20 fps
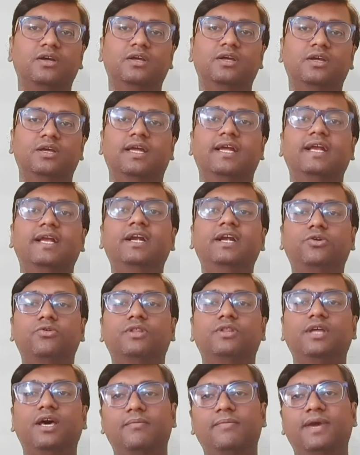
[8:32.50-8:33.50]
into
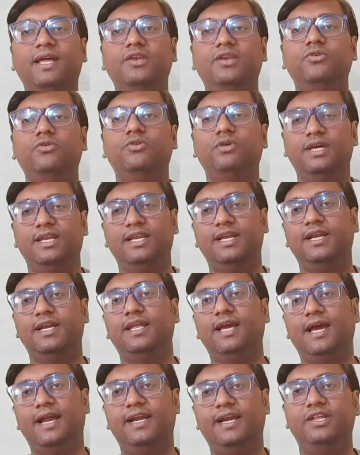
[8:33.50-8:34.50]
their menu in
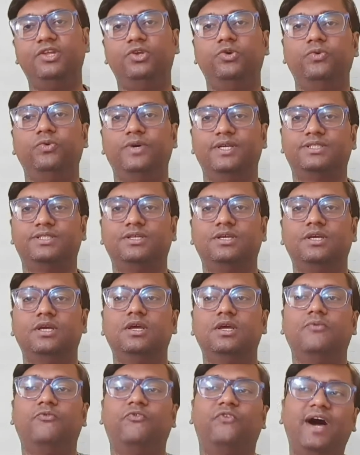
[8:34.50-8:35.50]
India and the US.
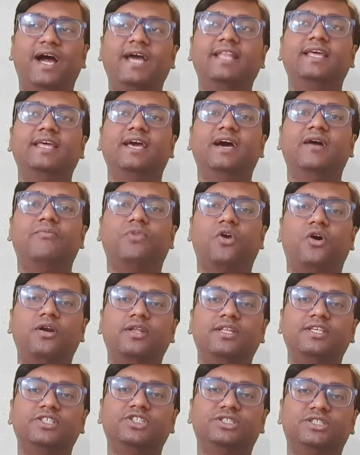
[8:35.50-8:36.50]
Why they have brought
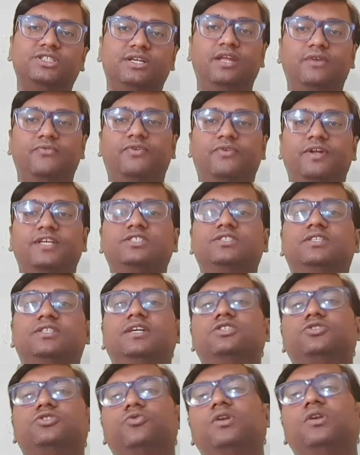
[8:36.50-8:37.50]
this difference?
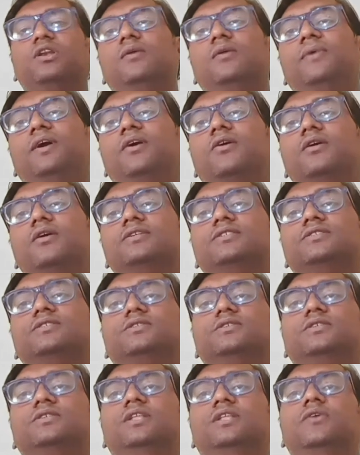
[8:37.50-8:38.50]
That's only
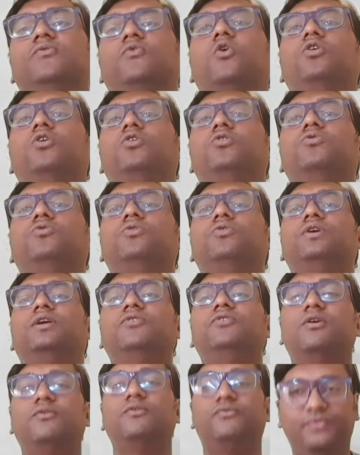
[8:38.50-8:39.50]
because they want to give
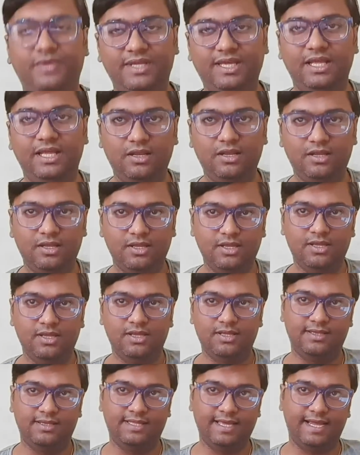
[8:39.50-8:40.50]
you a feel
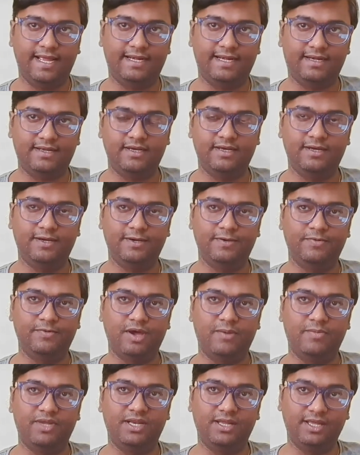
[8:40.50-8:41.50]
that
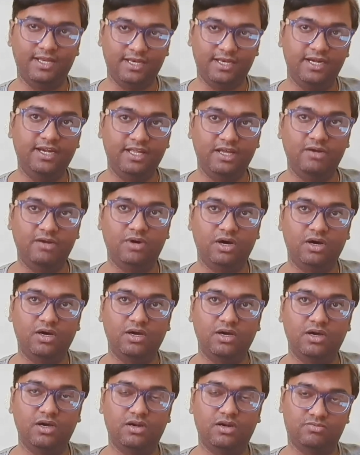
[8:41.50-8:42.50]
in Indian
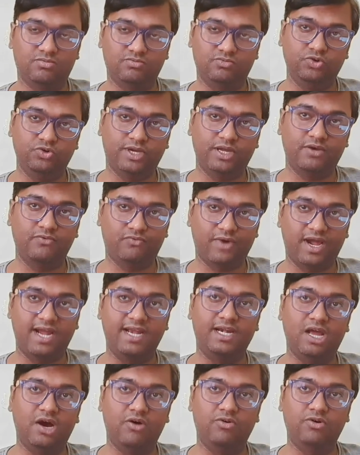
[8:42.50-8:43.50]
burger you can
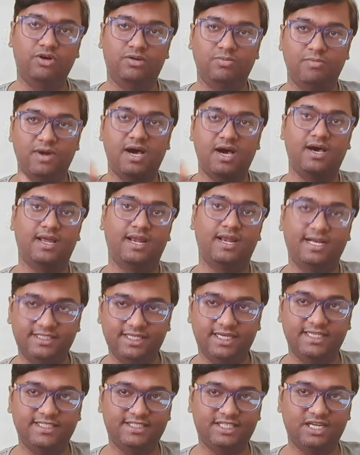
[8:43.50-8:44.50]
find out
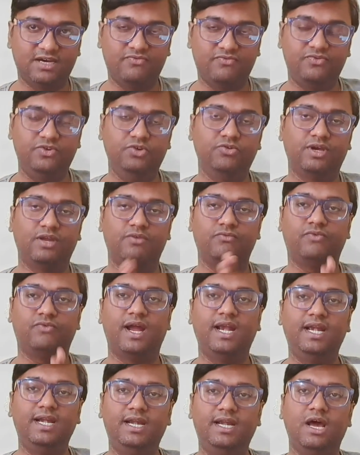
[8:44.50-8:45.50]
Maharaja stuff, you can
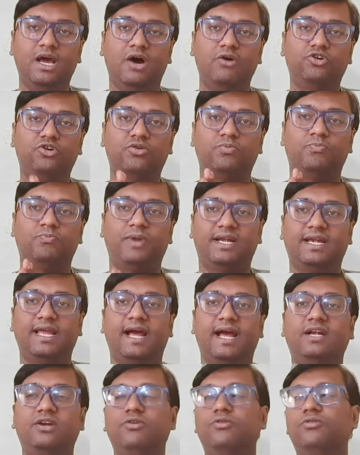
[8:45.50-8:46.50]
find out
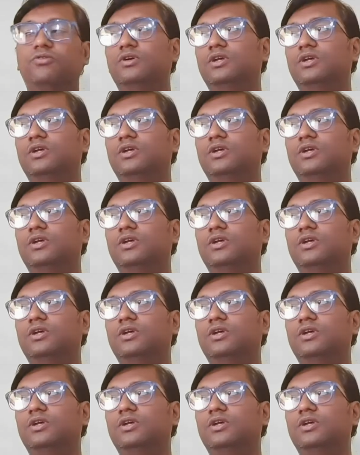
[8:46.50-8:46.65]
potato,